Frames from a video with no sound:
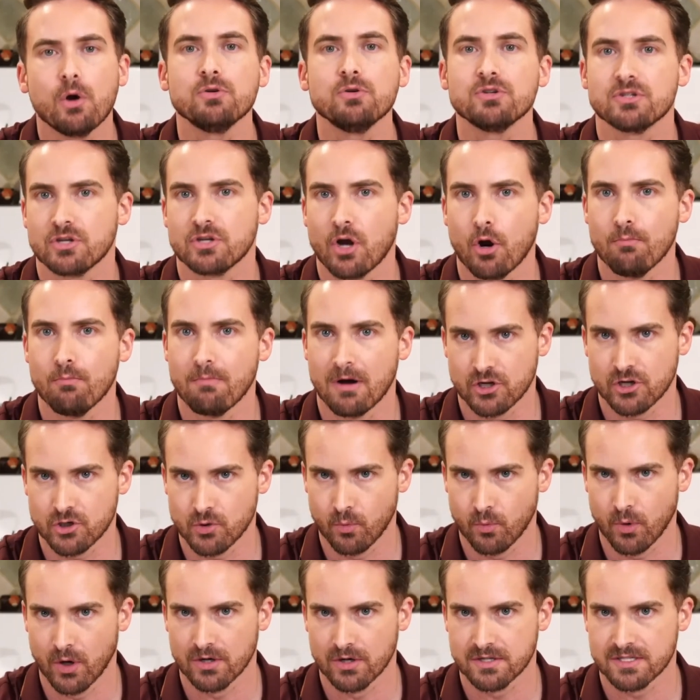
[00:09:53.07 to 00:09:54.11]
So much
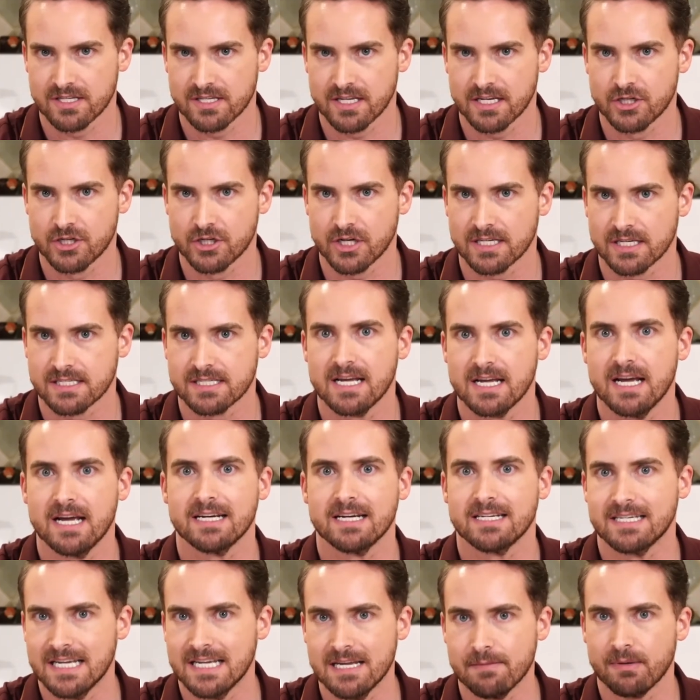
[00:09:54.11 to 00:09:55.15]
worse than just
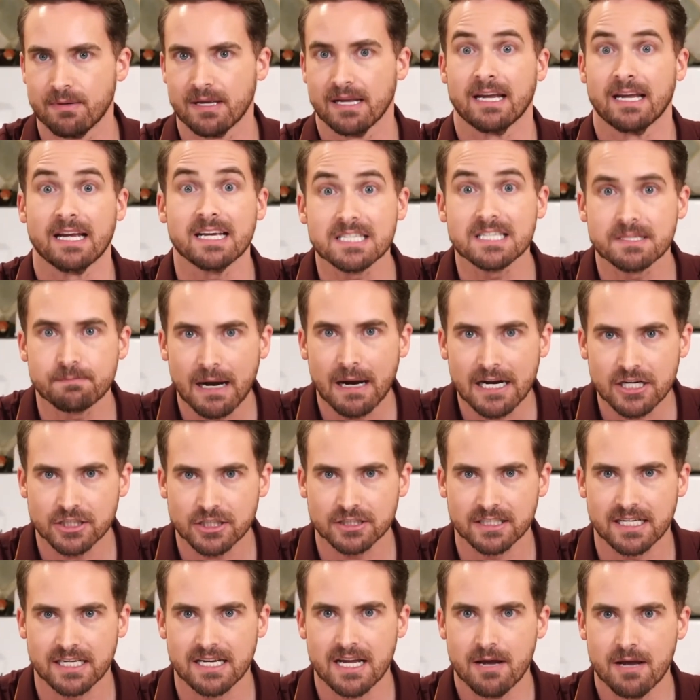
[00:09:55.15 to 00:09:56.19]
teepeeing,
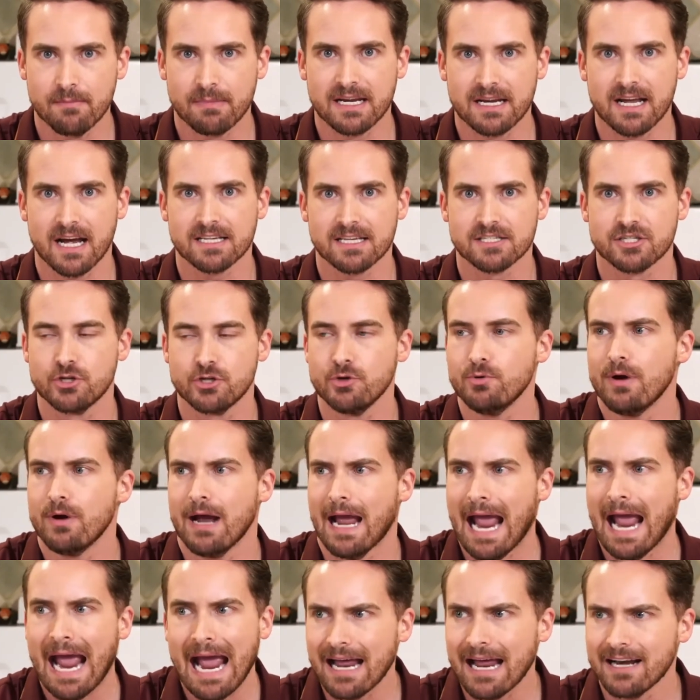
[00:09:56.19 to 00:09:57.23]
especially because to
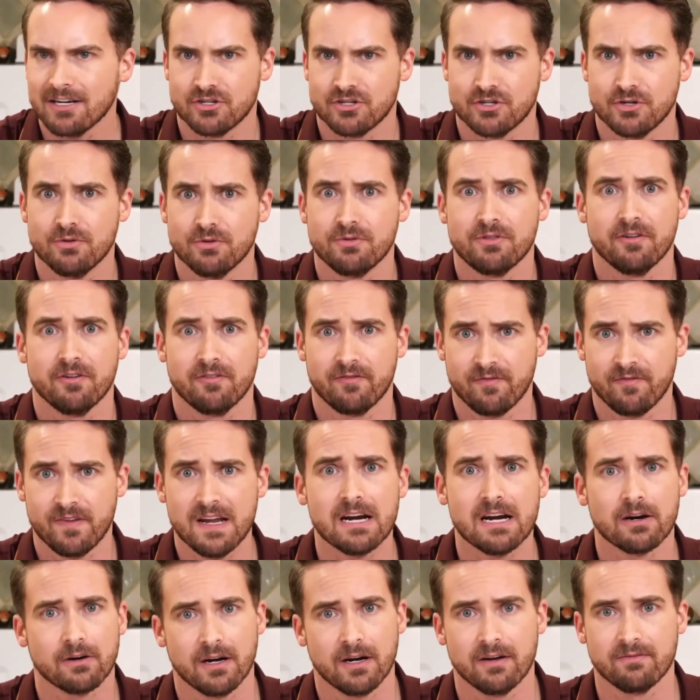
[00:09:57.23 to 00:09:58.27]
add to the
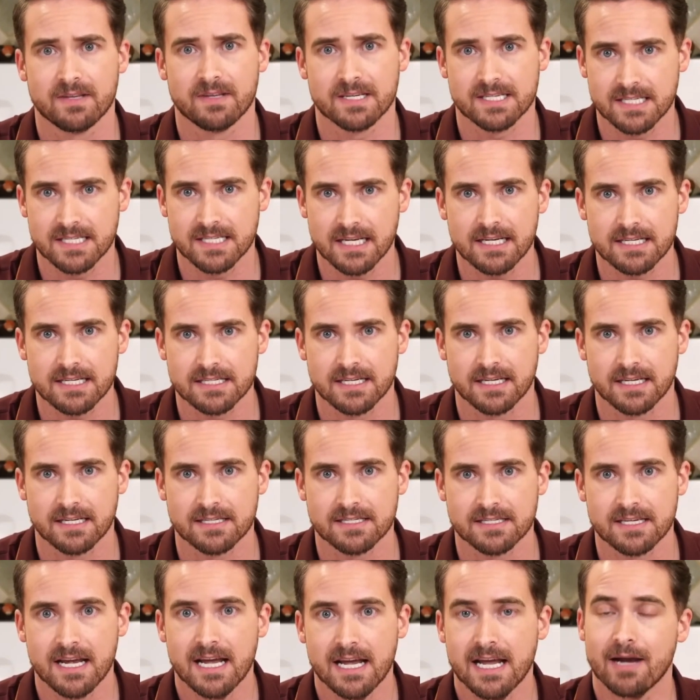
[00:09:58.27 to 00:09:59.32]
fear of the citizens,